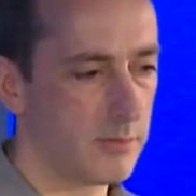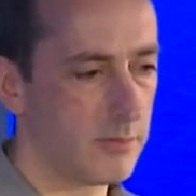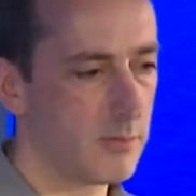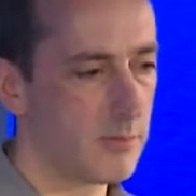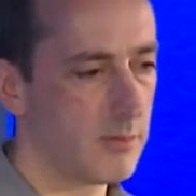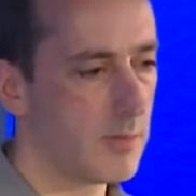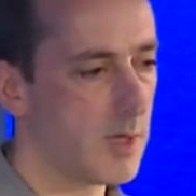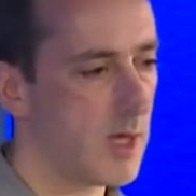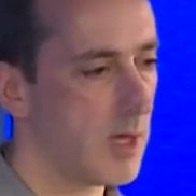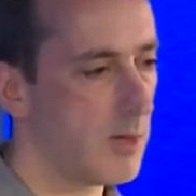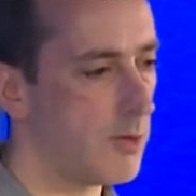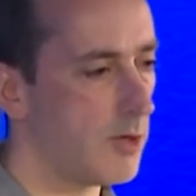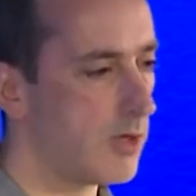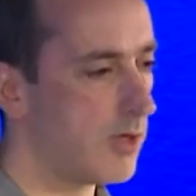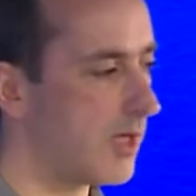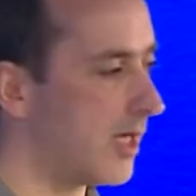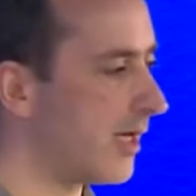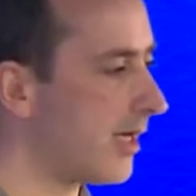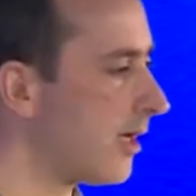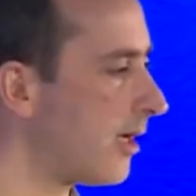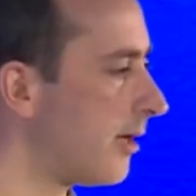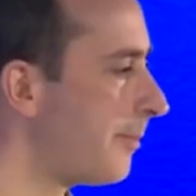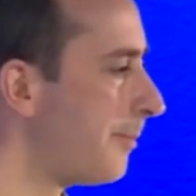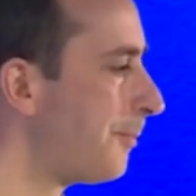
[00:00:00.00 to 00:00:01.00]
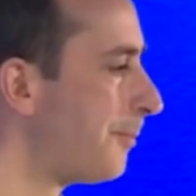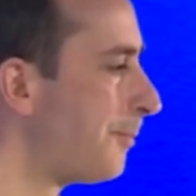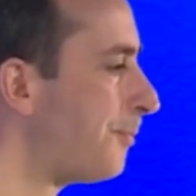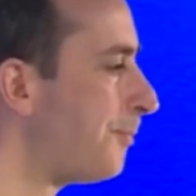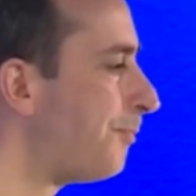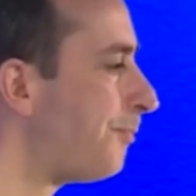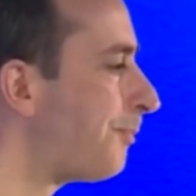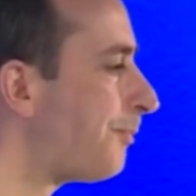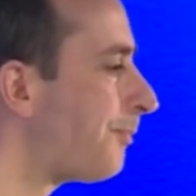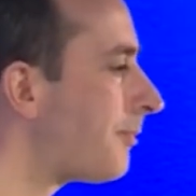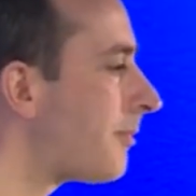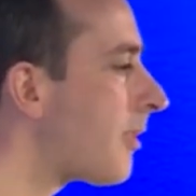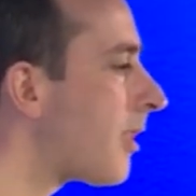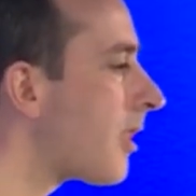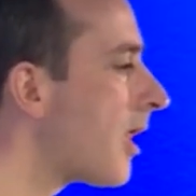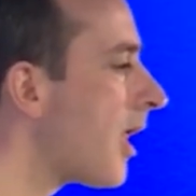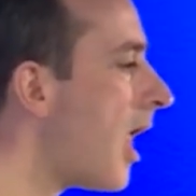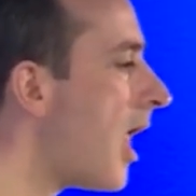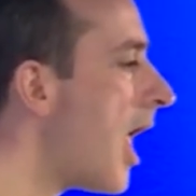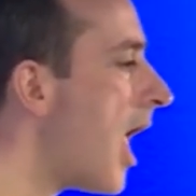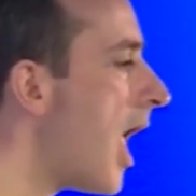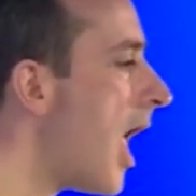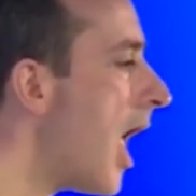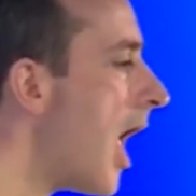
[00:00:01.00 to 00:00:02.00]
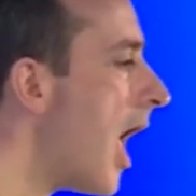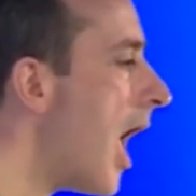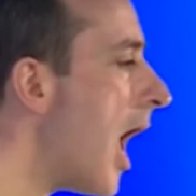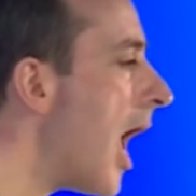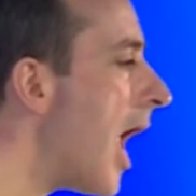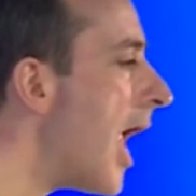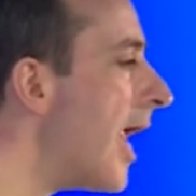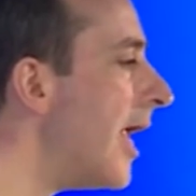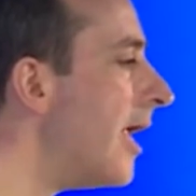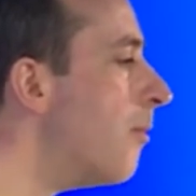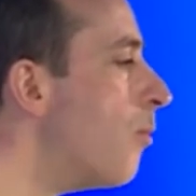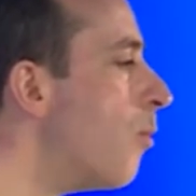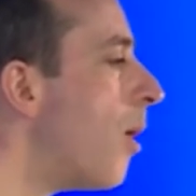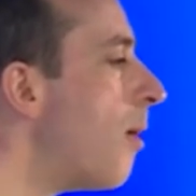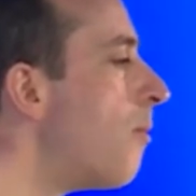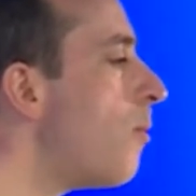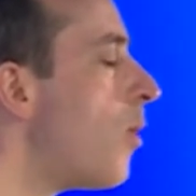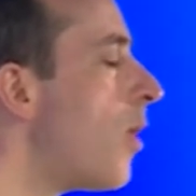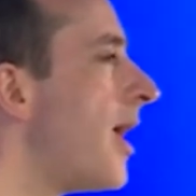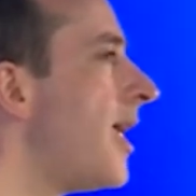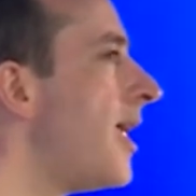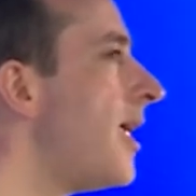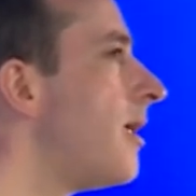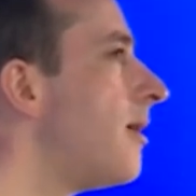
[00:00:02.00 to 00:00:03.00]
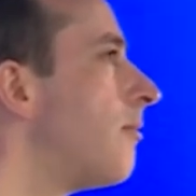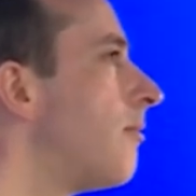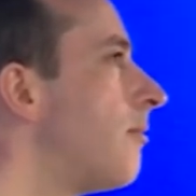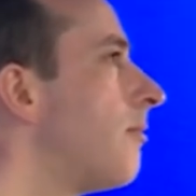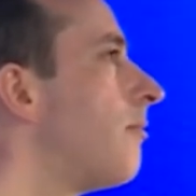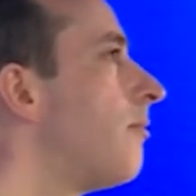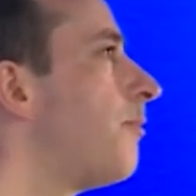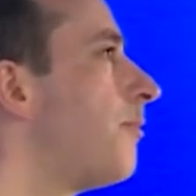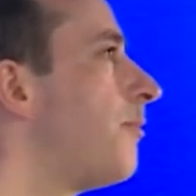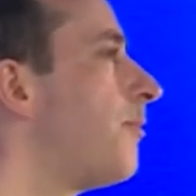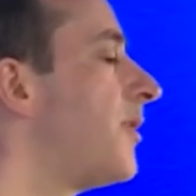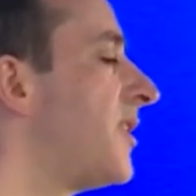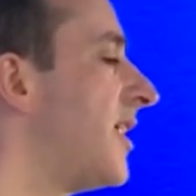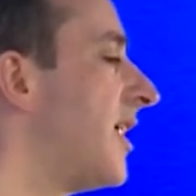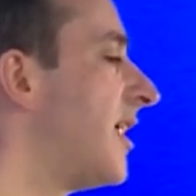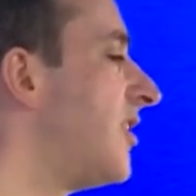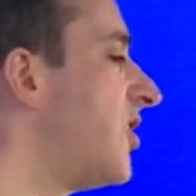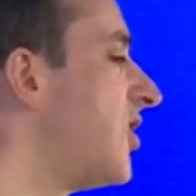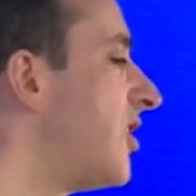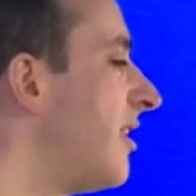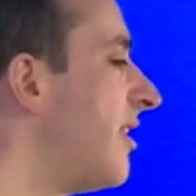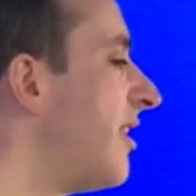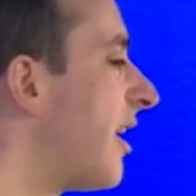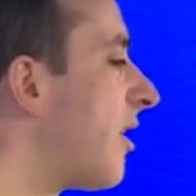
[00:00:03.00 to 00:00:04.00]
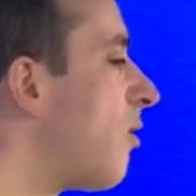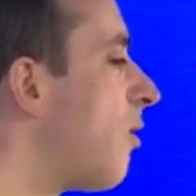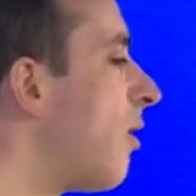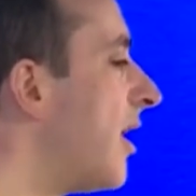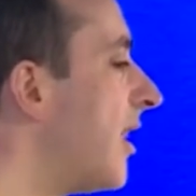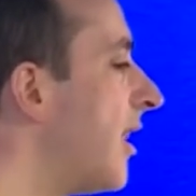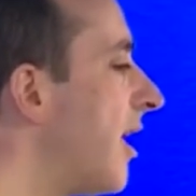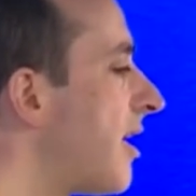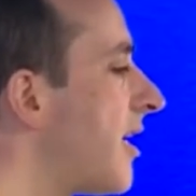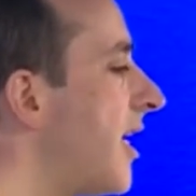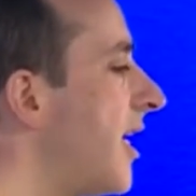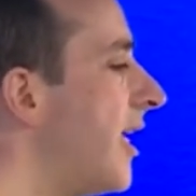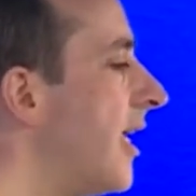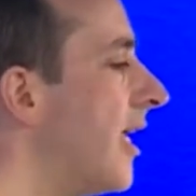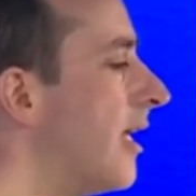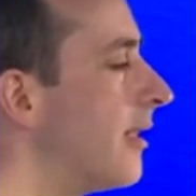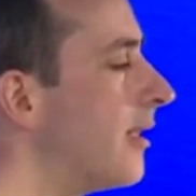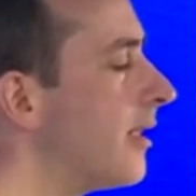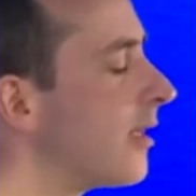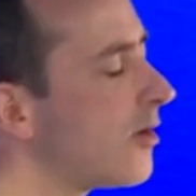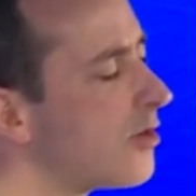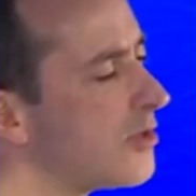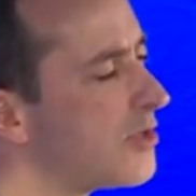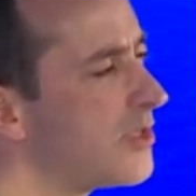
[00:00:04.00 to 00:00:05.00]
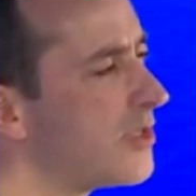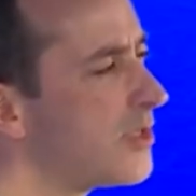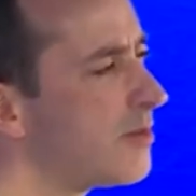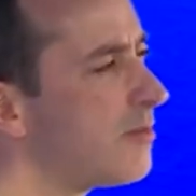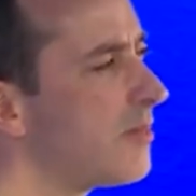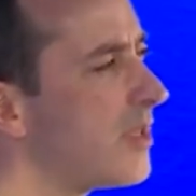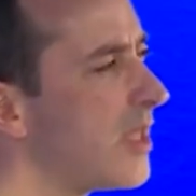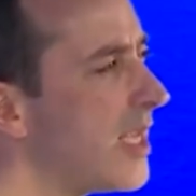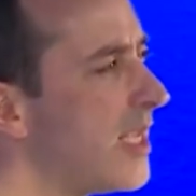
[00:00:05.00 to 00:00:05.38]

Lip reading: Come on, clicker. In one way, potentially they're quite lucky here because they